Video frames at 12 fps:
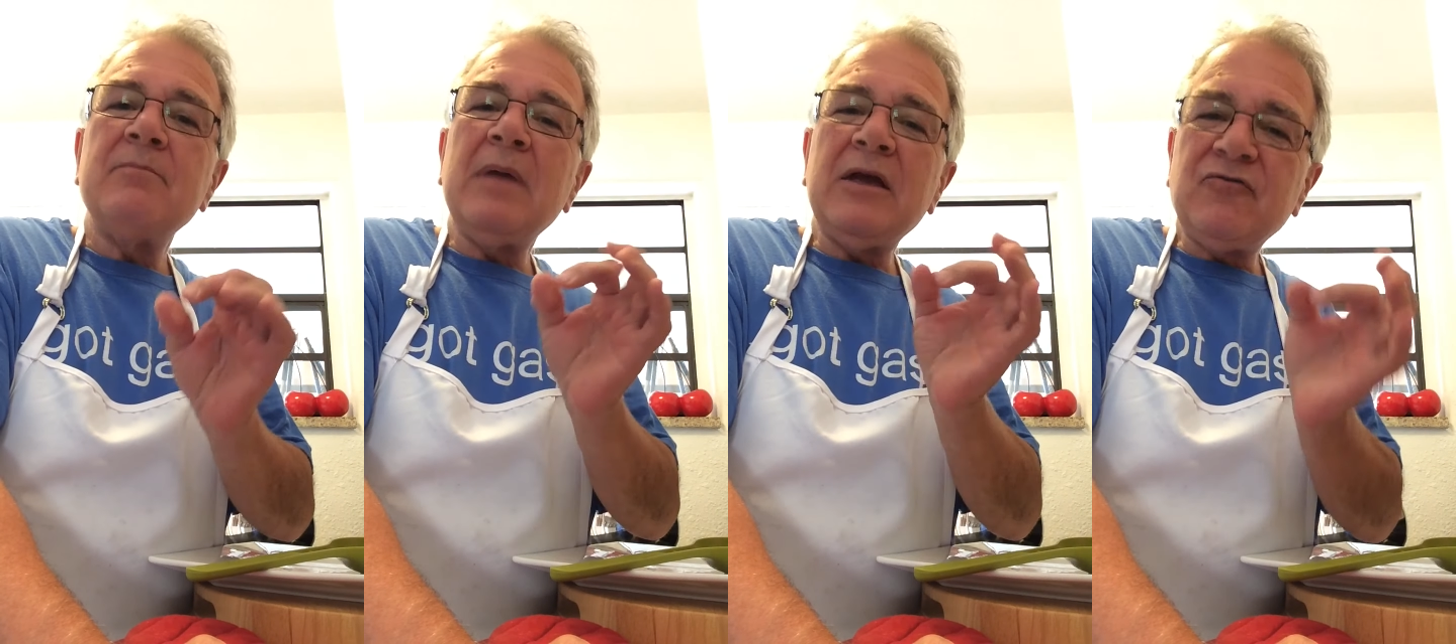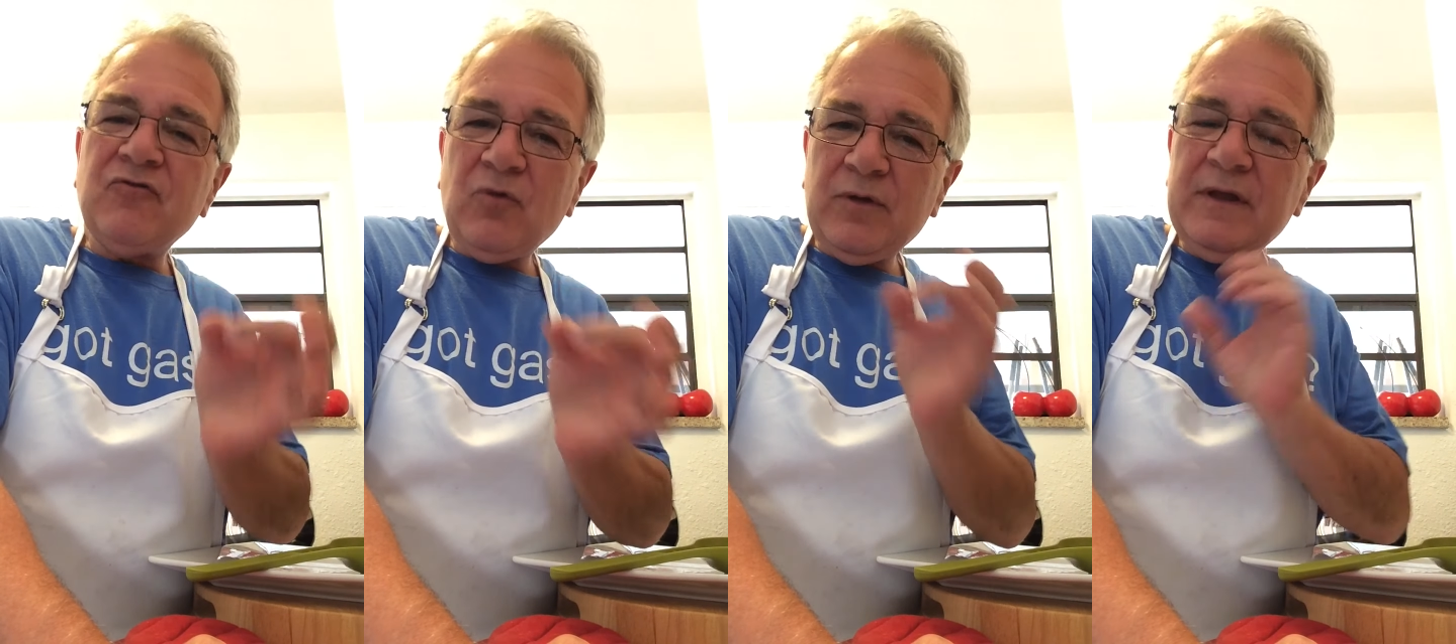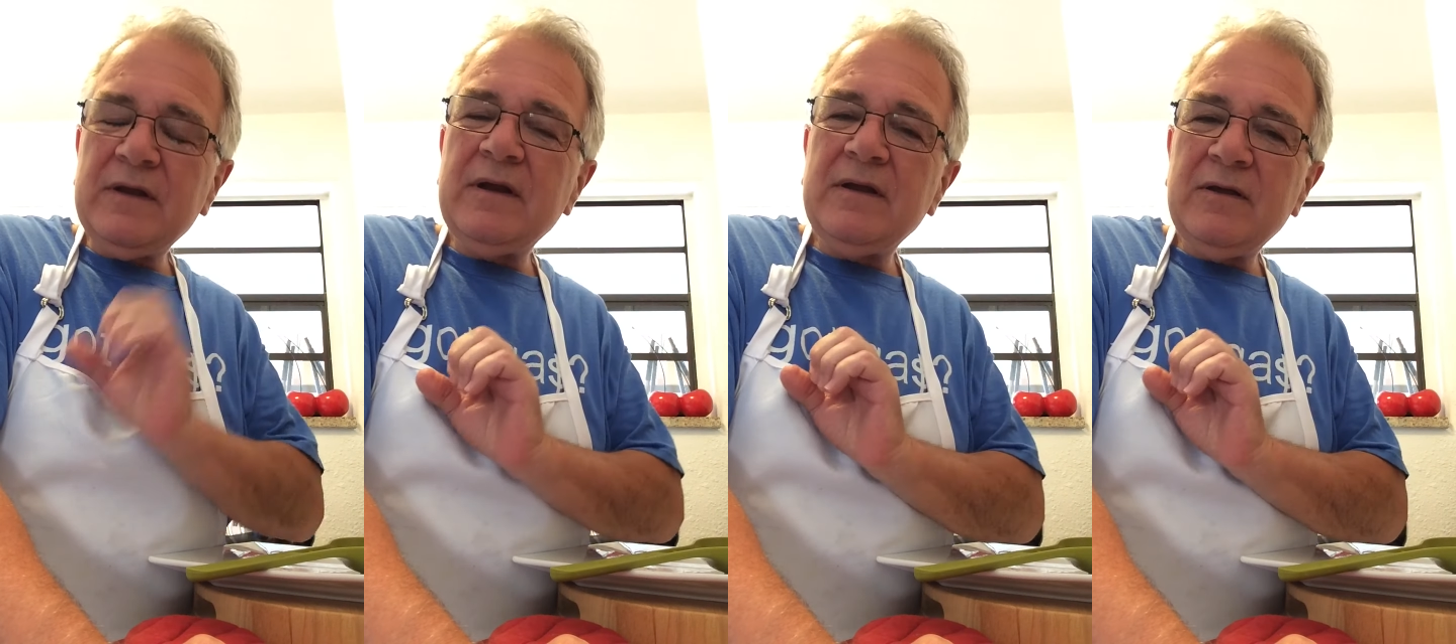Make sure
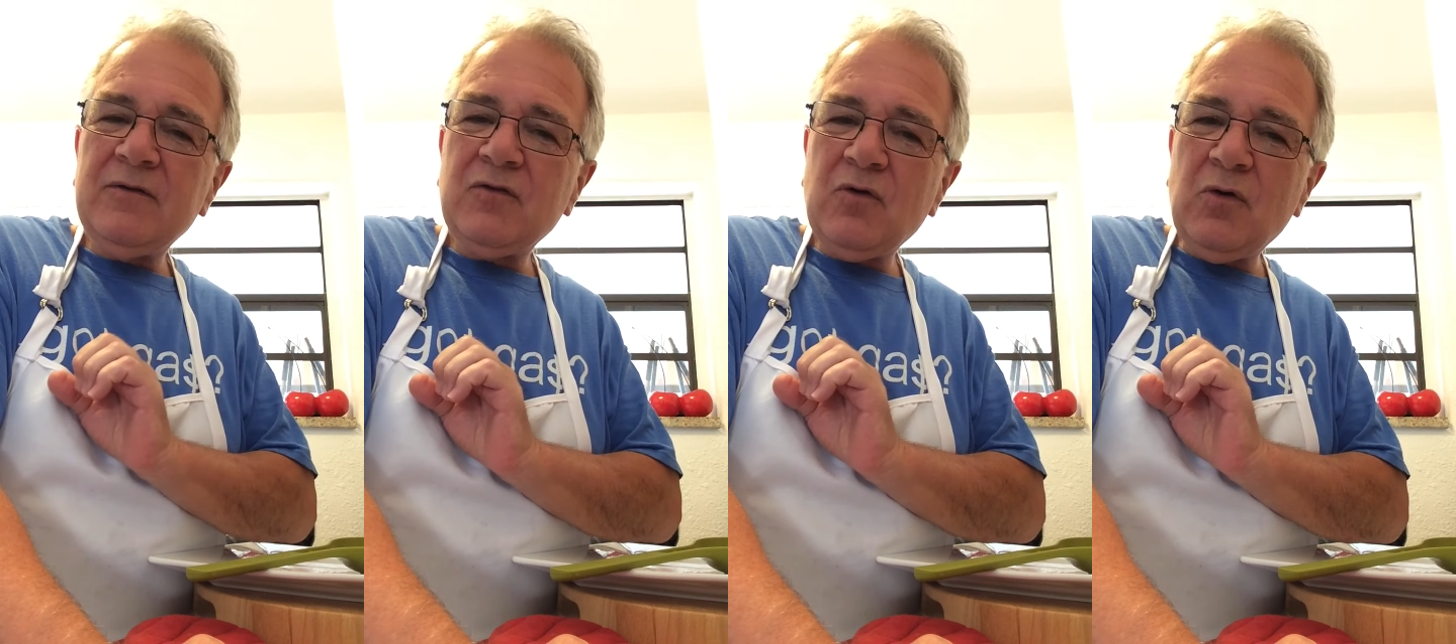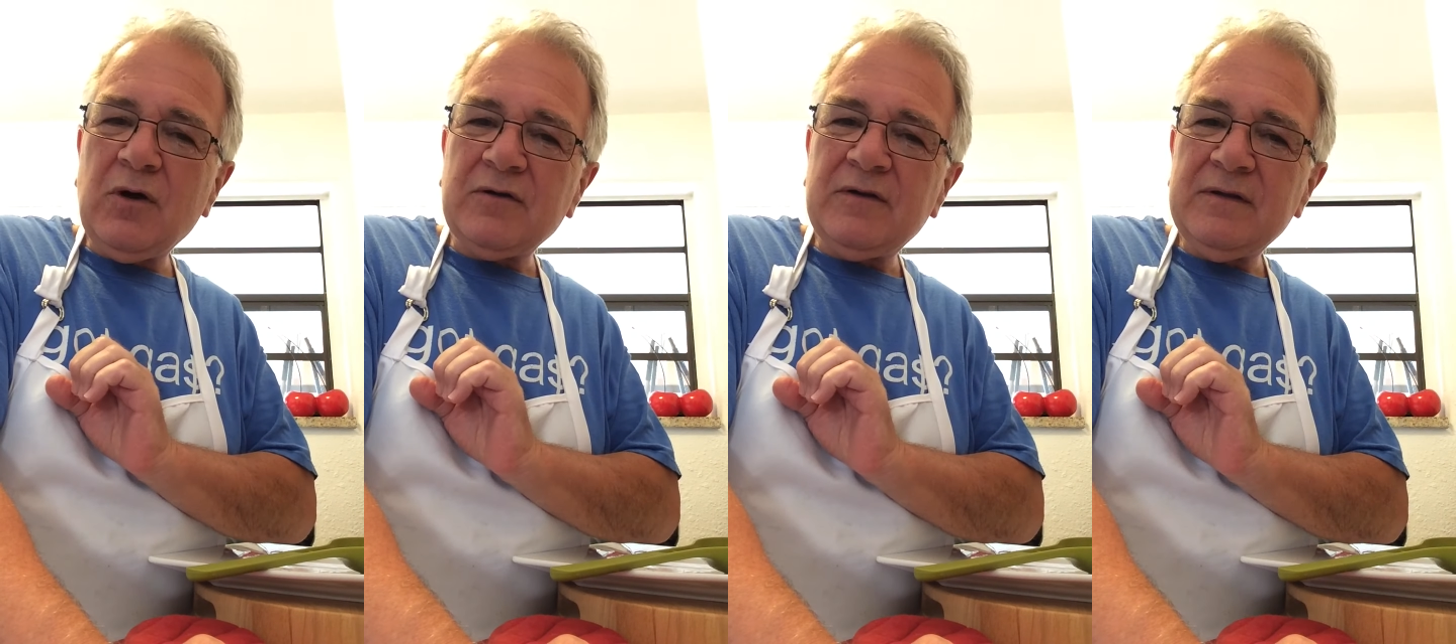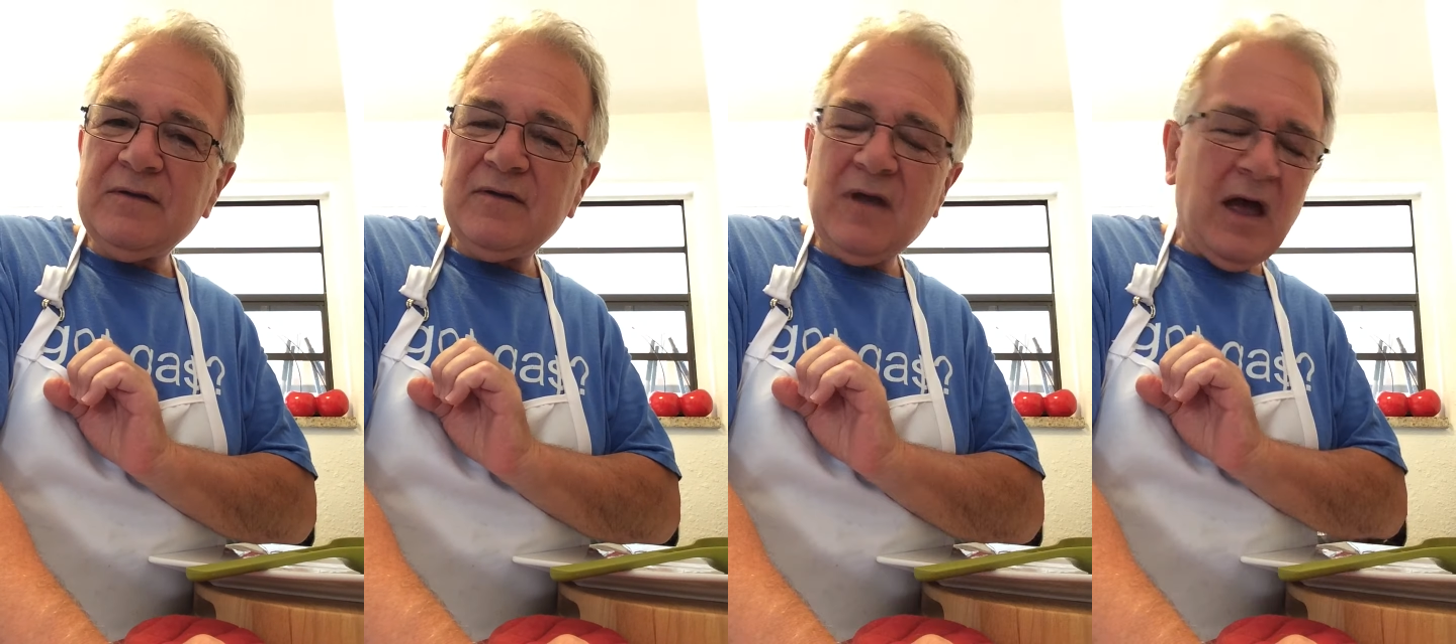that it is cooked
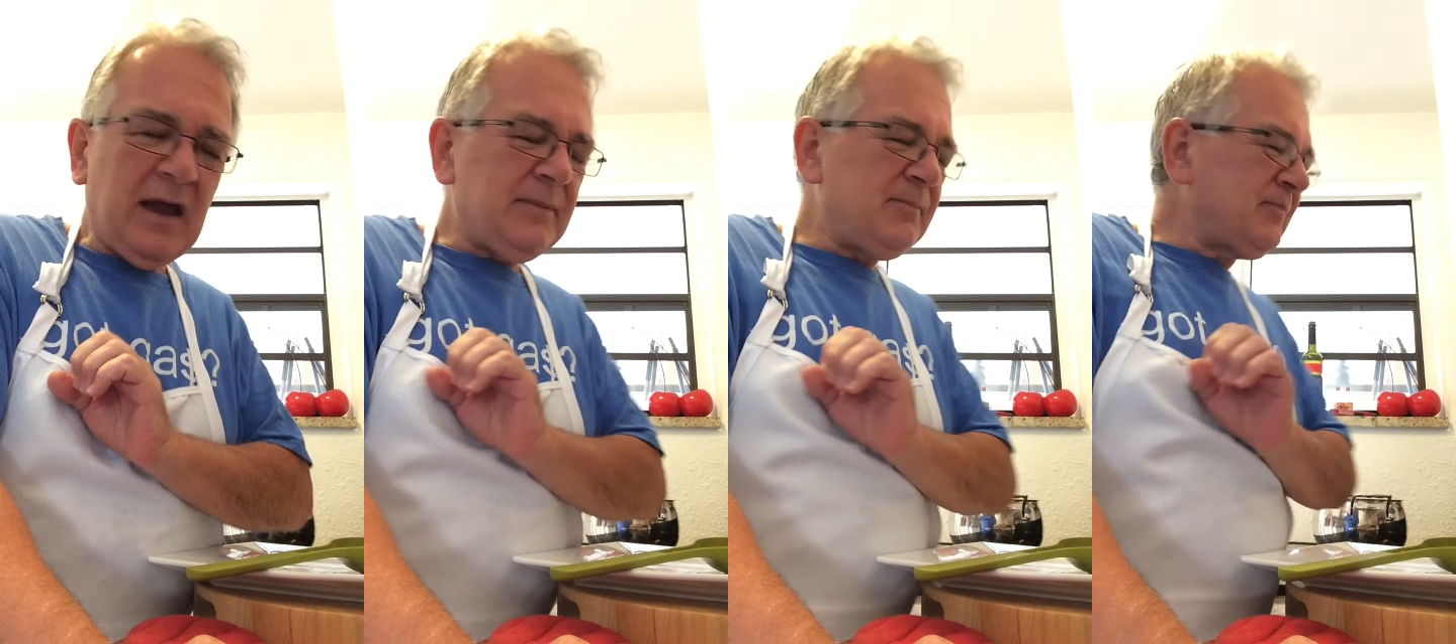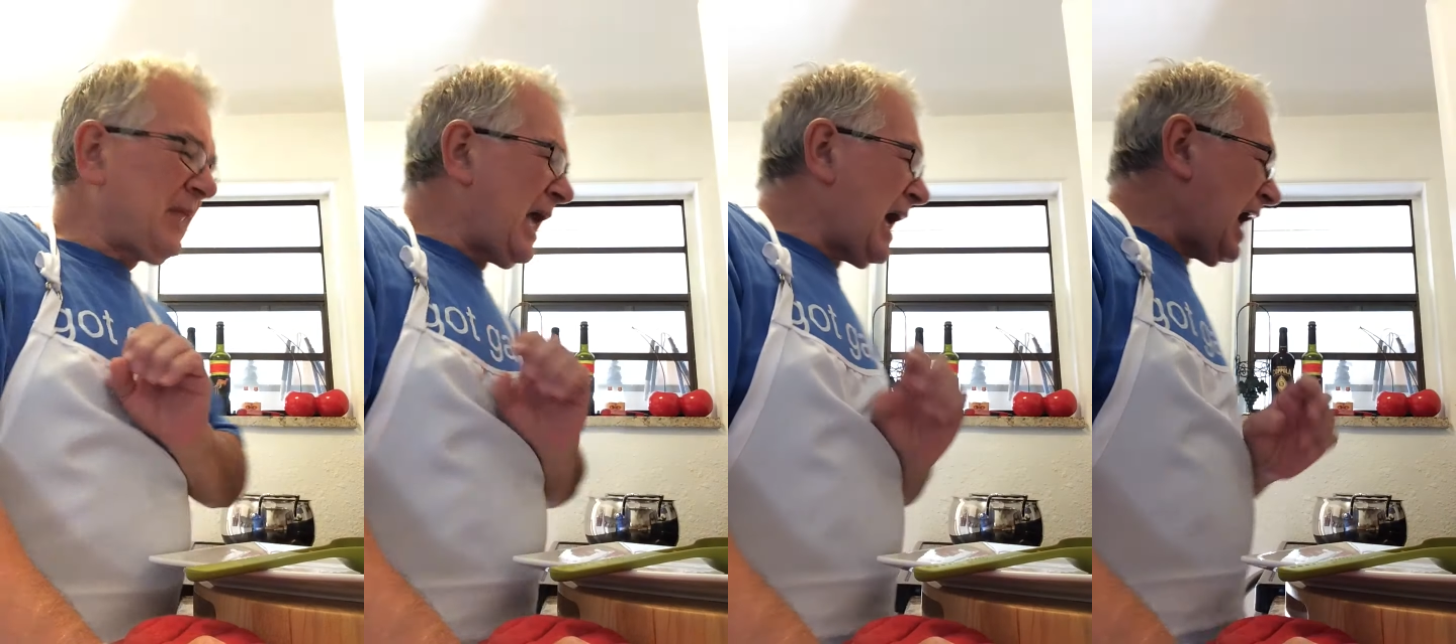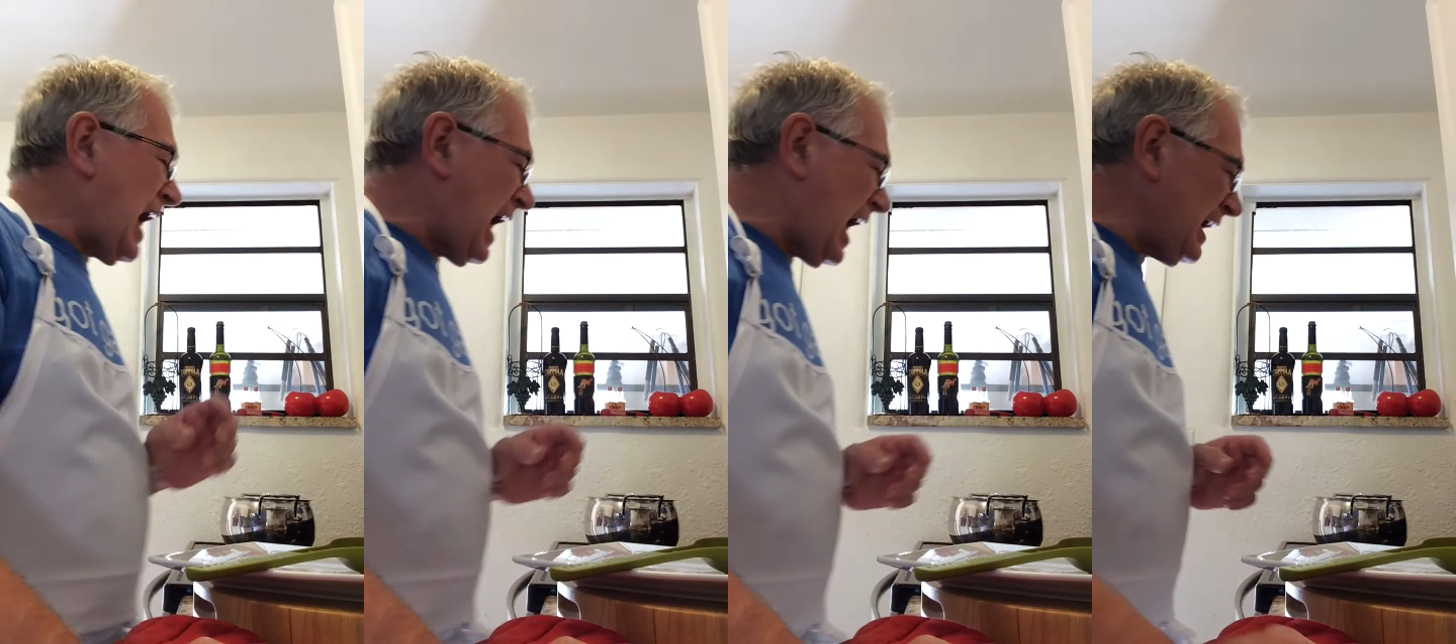inside.
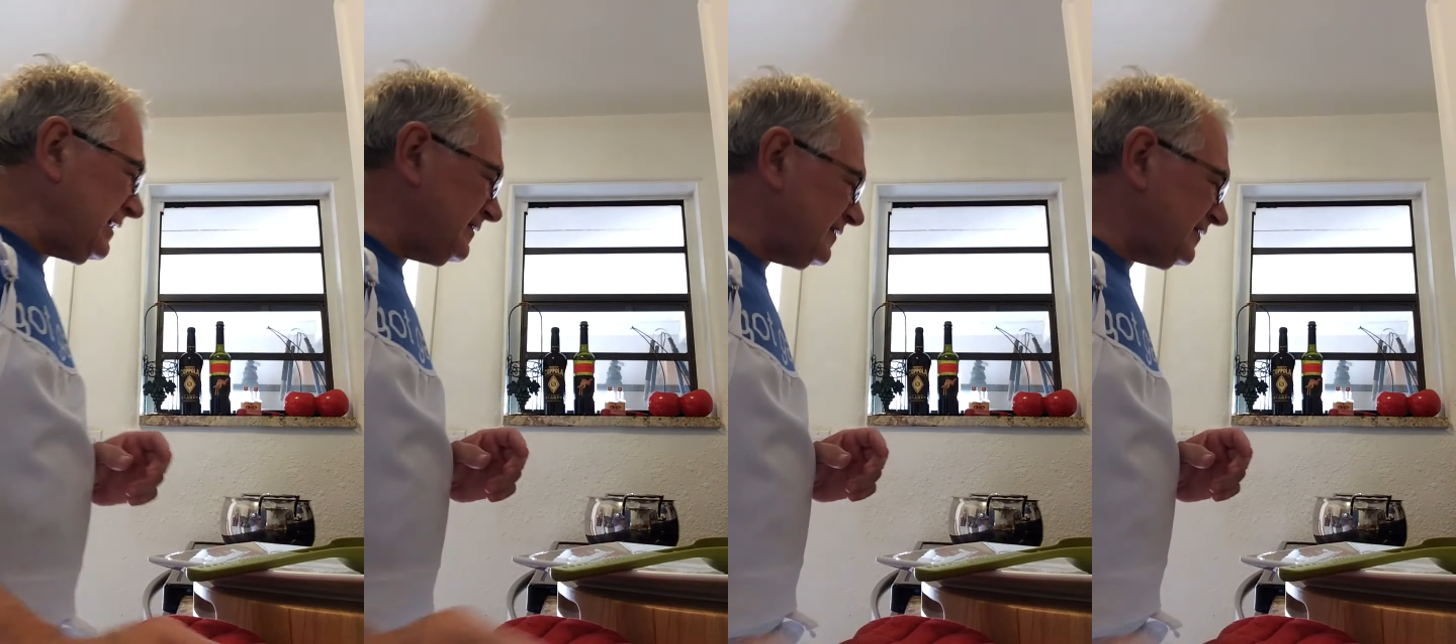I'd